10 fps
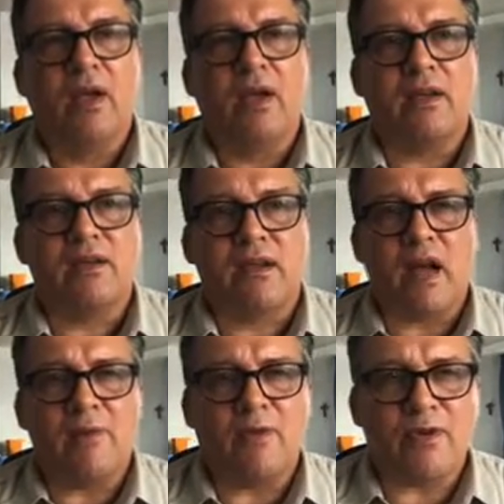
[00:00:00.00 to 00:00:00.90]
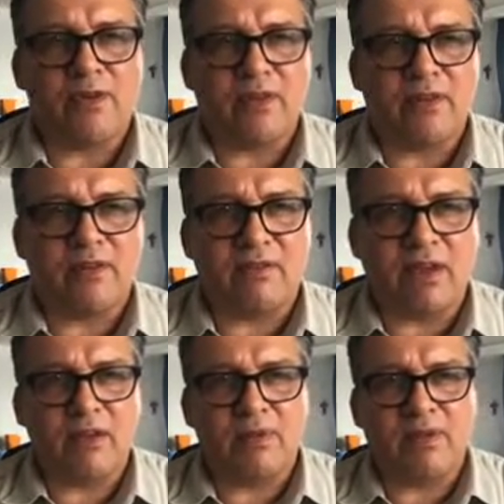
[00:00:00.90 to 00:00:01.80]
Skype was not
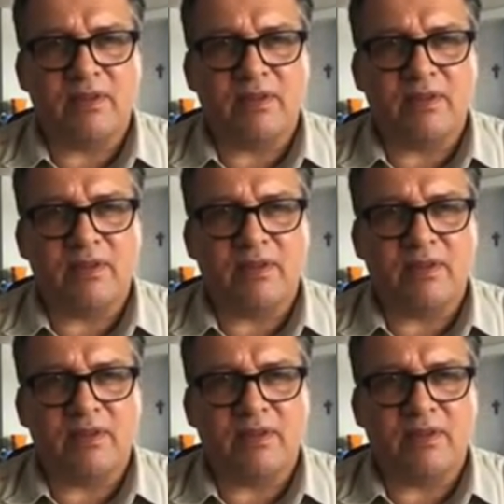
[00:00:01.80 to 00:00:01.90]
available